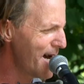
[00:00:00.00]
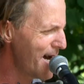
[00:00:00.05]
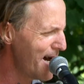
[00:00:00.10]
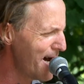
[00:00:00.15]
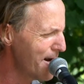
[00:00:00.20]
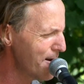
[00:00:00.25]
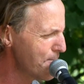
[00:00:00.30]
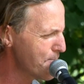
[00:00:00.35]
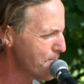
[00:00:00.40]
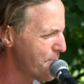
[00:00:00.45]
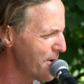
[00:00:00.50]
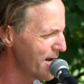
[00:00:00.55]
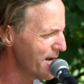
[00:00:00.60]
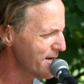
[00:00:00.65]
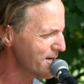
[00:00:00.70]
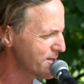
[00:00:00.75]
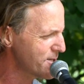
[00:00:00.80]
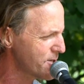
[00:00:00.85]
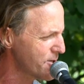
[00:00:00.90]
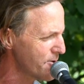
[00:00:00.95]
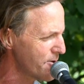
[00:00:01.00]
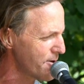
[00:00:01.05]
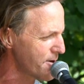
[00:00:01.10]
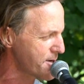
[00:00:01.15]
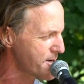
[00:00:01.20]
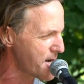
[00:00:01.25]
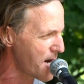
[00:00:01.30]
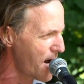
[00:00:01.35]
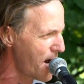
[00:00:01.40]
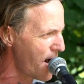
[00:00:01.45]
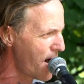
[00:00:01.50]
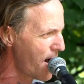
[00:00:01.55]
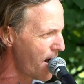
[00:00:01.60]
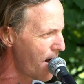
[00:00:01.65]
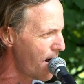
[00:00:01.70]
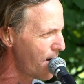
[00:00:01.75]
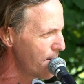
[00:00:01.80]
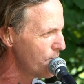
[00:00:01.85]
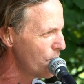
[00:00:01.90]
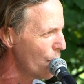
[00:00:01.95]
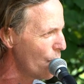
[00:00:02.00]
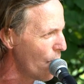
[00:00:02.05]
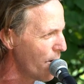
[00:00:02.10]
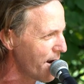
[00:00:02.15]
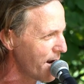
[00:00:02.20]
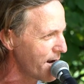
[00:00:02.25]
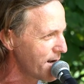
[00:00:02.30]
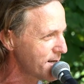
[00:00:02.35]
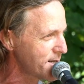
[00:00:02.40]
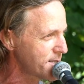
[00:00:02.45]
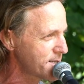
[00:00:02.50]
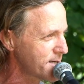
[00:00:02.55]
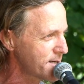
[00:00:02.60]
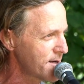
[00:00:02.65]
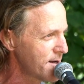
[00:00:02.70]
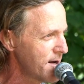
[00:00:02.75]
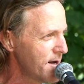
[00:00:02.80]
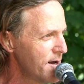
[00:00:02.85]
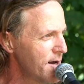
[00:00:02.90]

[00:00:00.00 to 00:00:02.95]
got a picture of Tom Waits.